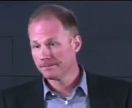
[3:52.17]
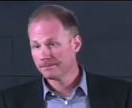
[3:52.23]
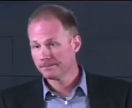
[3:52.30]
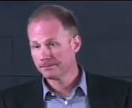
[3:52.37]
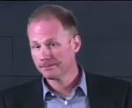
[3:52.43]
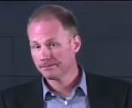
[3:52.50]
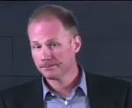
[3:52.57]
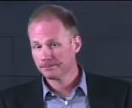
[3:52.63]

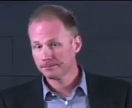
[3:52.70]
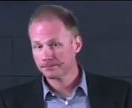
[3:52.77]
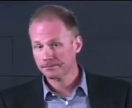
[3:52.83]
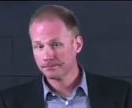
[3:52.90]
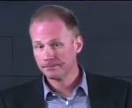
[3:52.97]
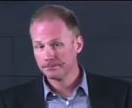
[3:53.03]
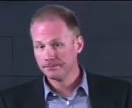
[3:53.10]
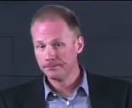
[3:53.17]

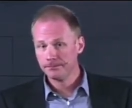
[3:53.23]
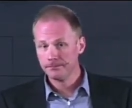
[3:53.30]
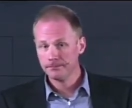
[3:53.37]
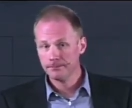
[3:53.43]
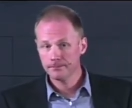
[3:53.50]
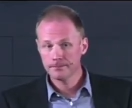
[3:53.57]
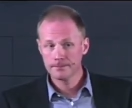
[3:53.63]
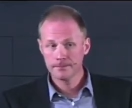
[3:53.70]

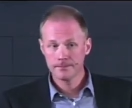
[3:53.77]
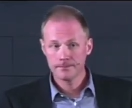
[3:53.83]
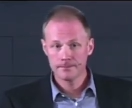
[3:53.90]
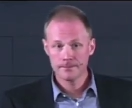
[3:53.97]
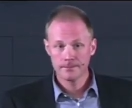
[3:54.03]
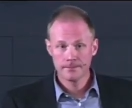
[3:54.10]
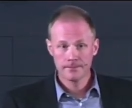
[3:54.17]
(silence)